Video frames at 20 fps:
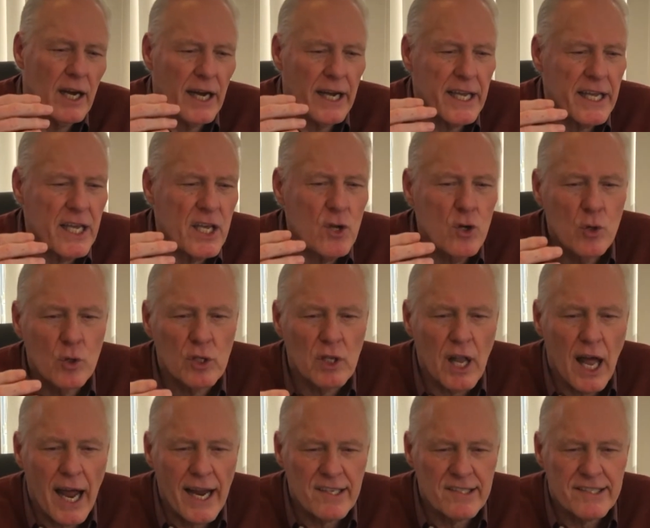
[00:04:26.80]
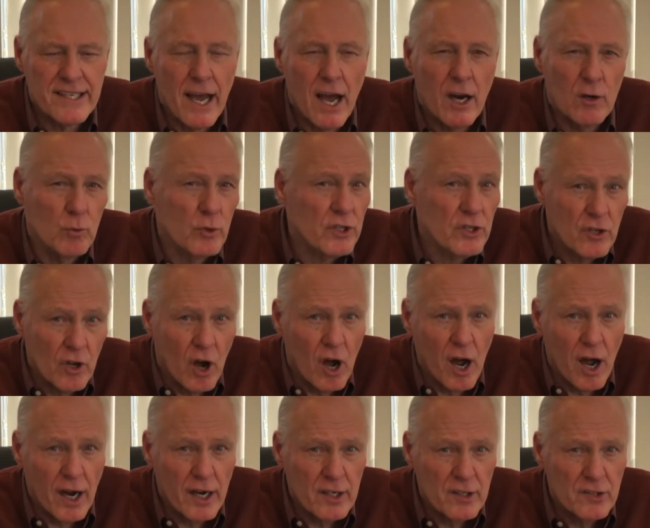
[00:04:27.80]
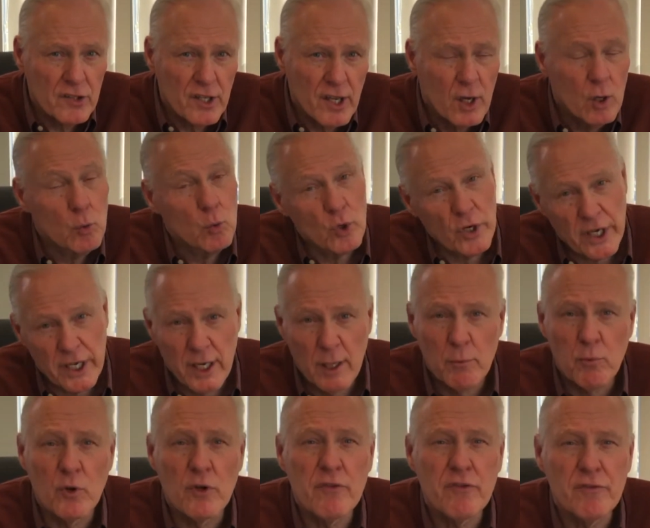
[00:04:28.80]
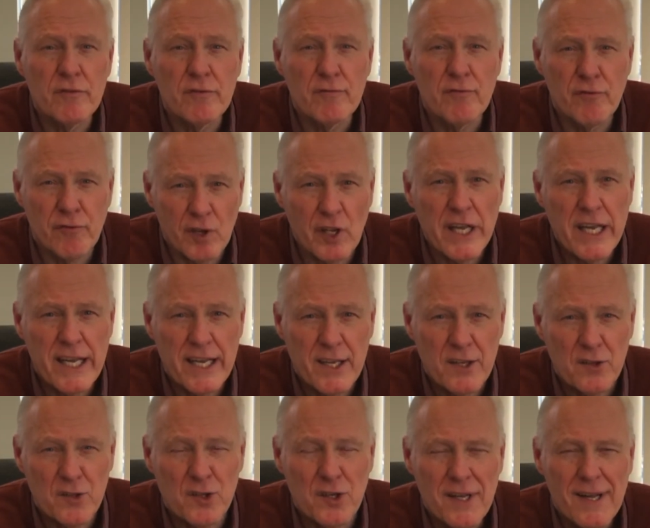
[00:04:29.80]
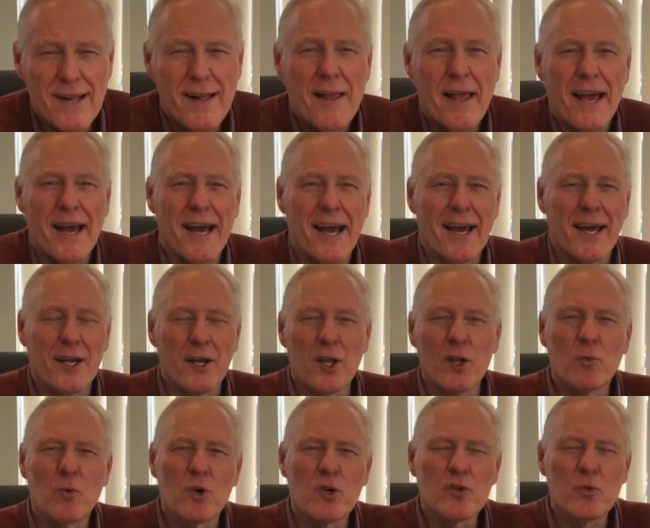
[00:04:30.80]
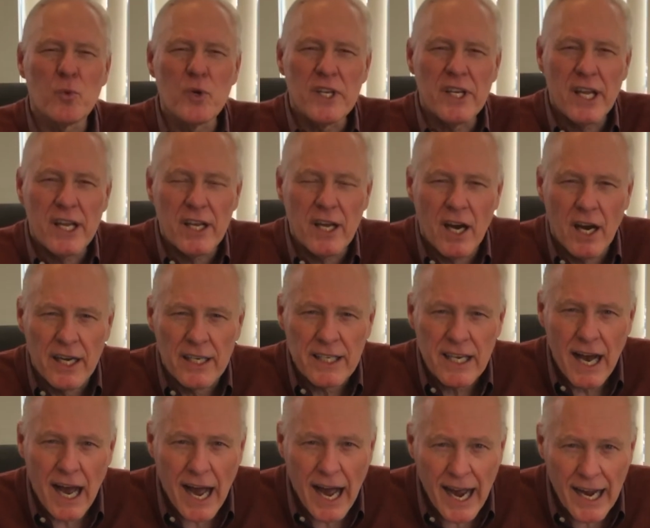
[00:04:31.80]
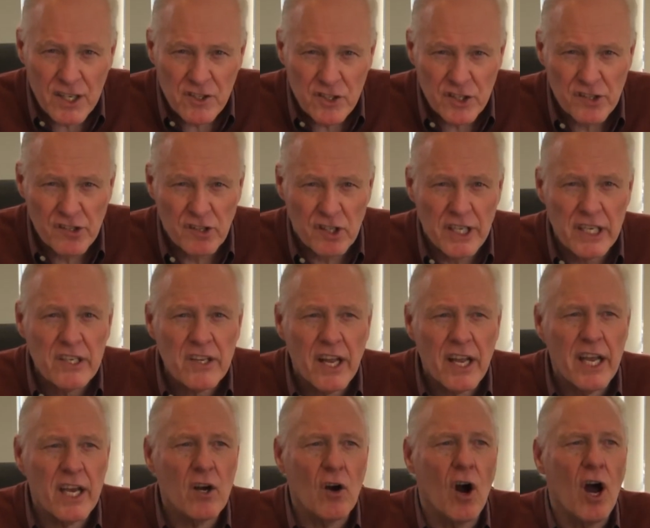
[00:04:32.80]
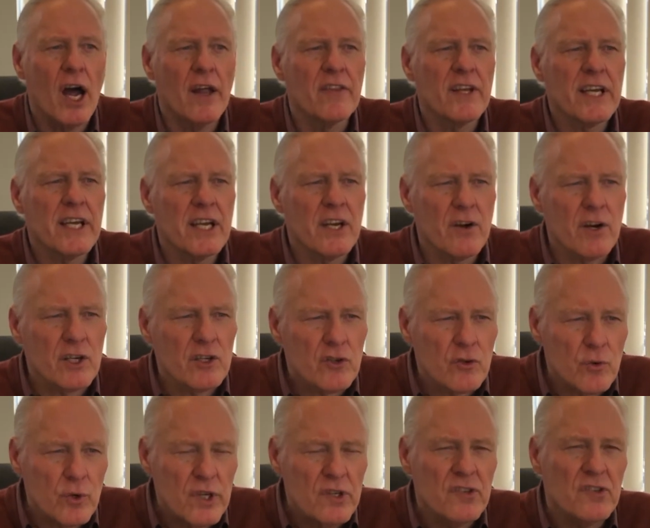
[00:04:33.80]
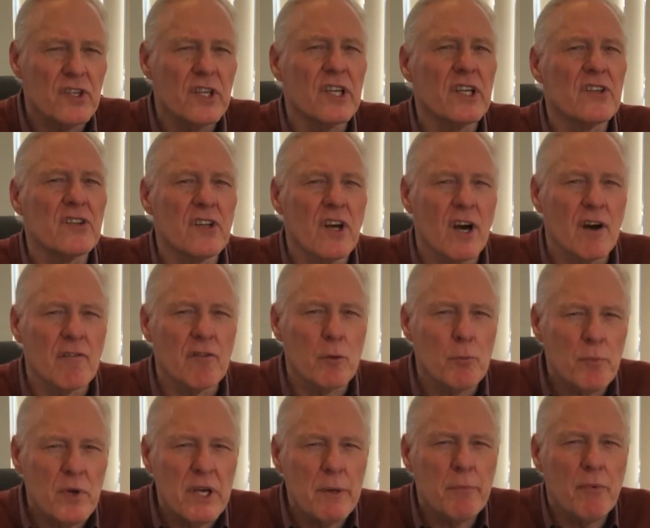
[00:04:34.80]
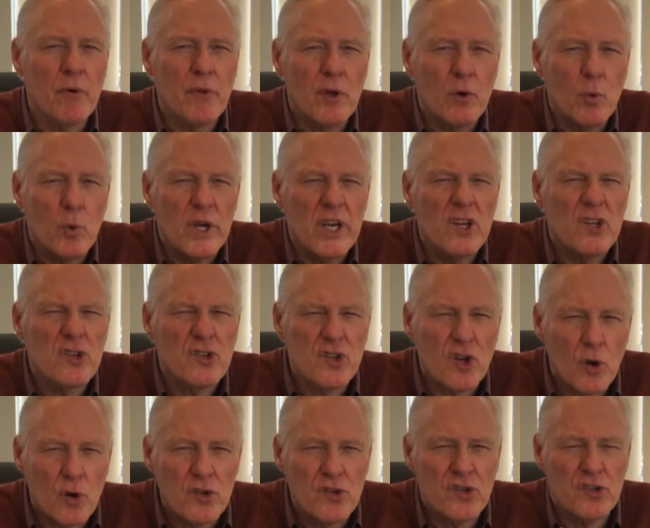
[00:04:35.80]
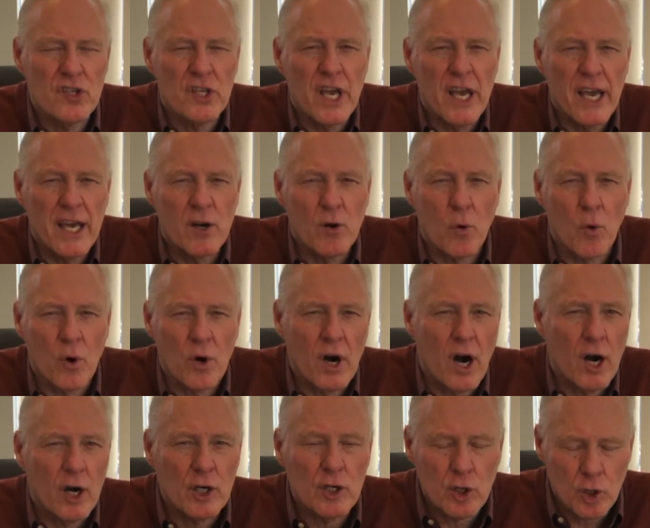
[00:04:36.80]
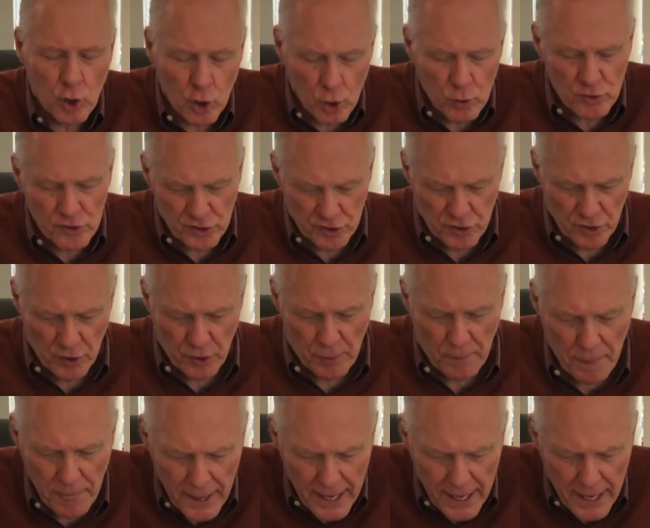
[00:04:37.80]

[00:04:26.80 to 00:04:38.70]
he who lies down with dogs will get up with fleas. In other words, we tend to unconsciously take on the characteristics of the people that we associate or are close to.